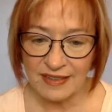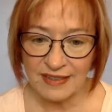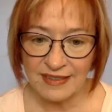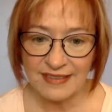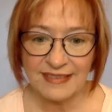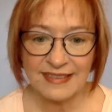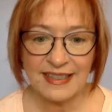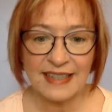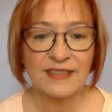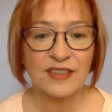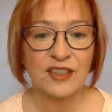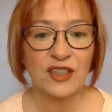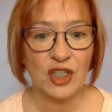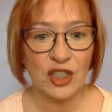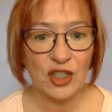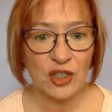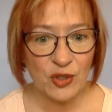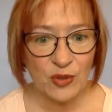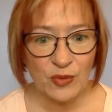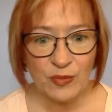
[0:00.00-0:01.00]
since
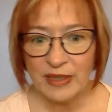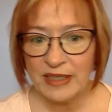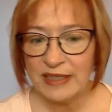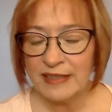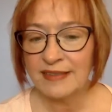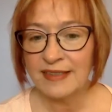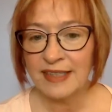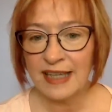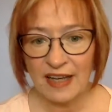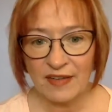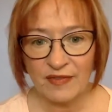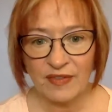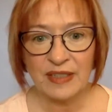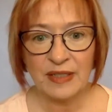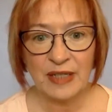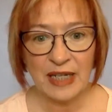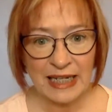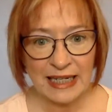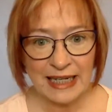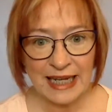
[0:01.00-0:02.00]
humans have
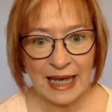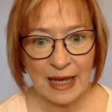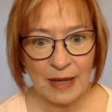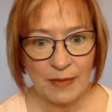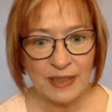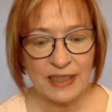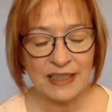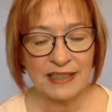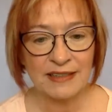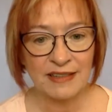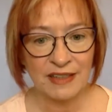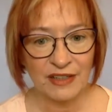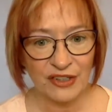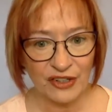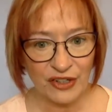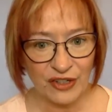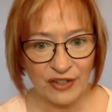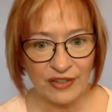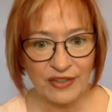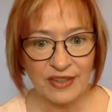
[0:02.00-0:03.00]
inhabited the
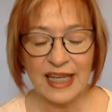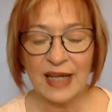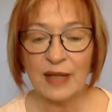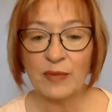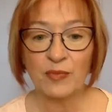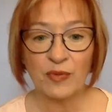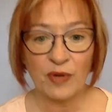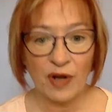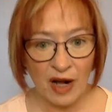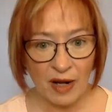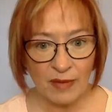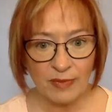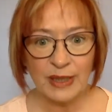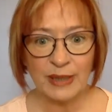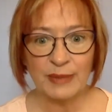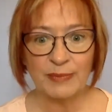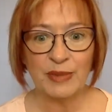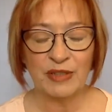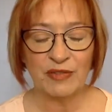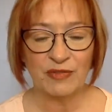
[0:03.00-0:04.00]
earth and probably
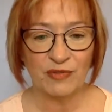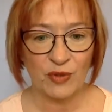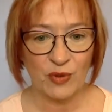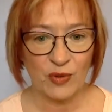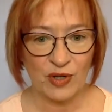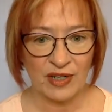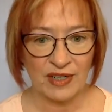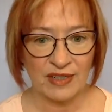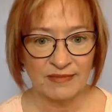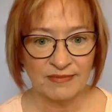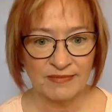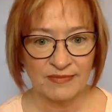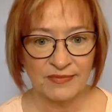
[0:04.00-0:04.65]
before.